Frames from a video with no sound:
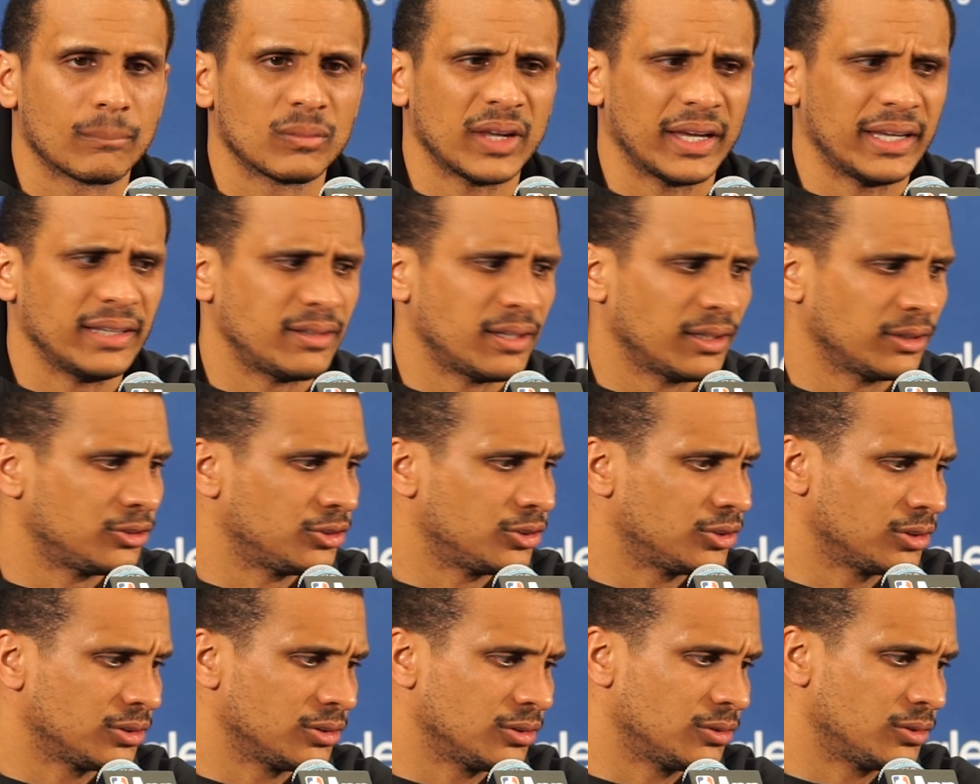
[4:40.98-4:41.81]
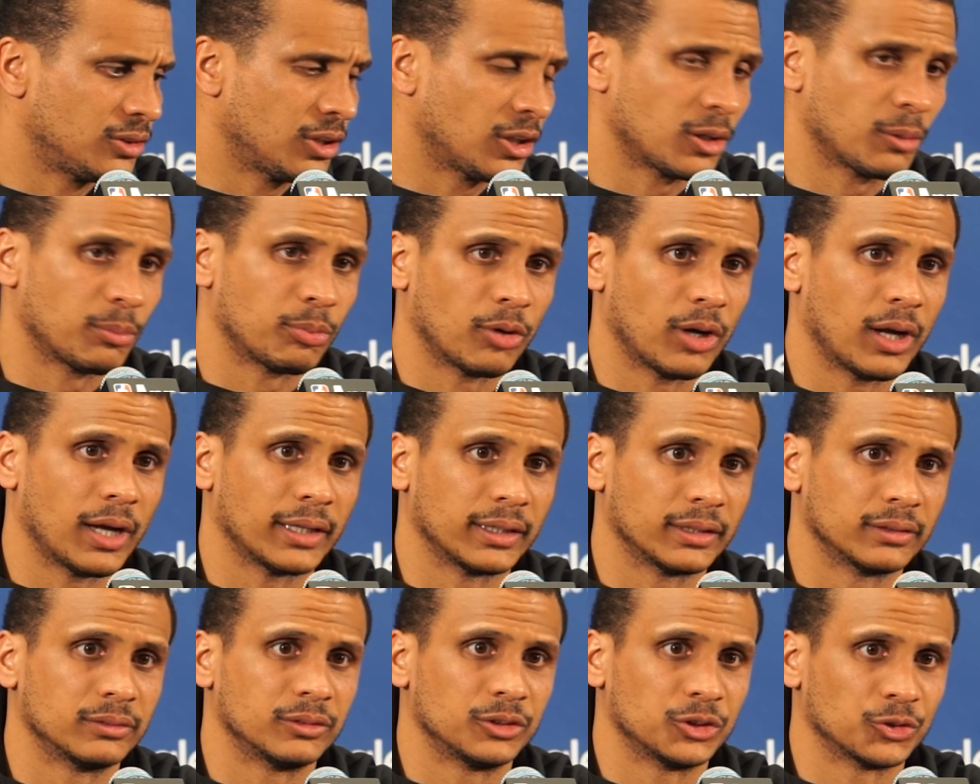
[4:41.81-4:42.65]
Yeah, he takes a ton of pride
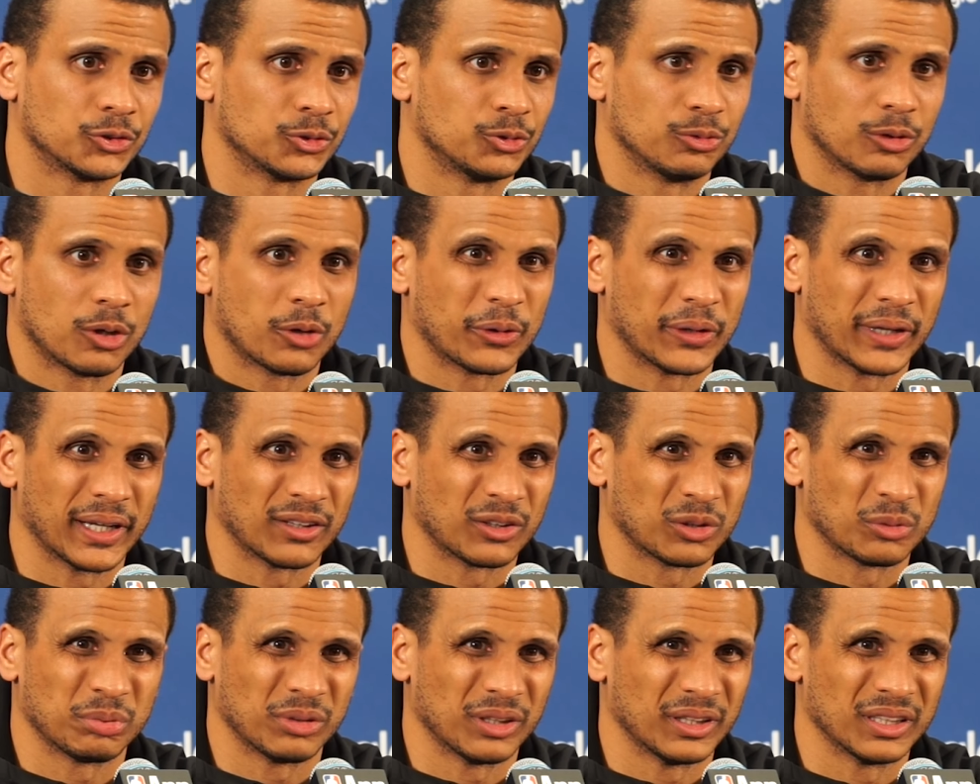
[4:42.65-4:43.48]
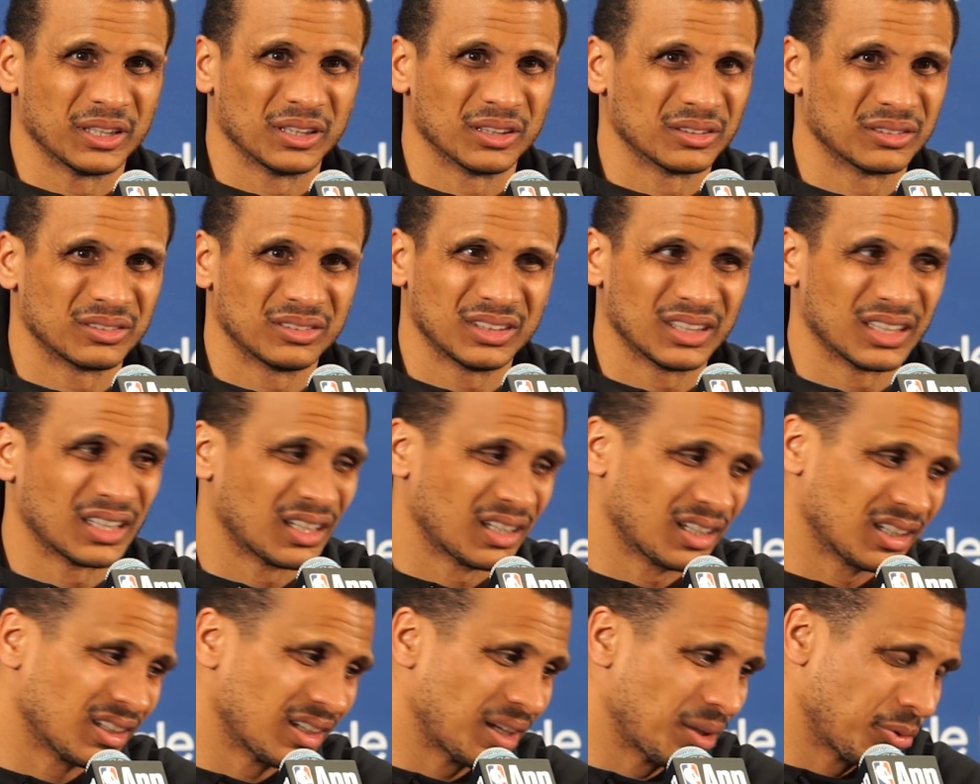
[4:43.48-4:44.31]
in just growing as a player
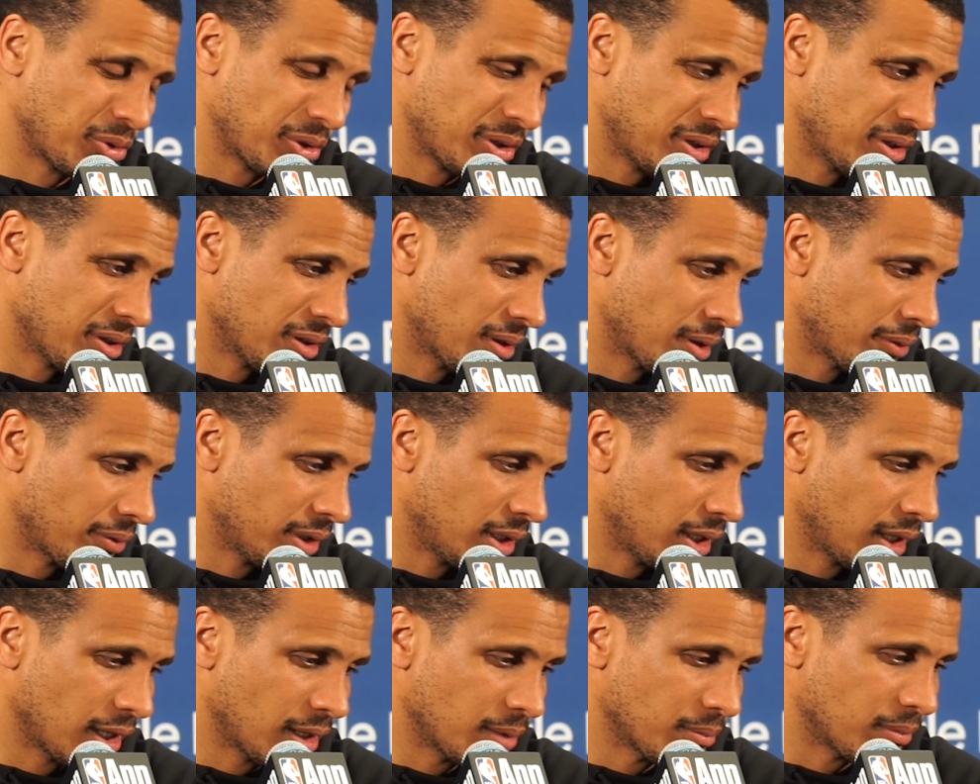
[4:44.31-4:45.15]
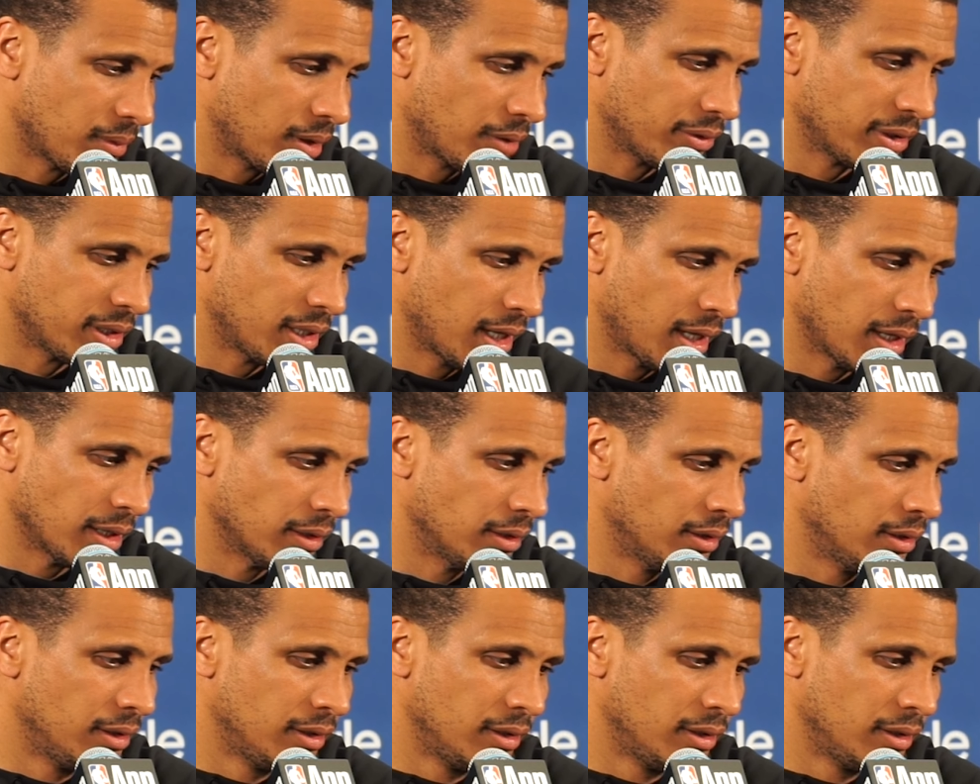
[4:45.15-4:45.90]
every year, every game, every day.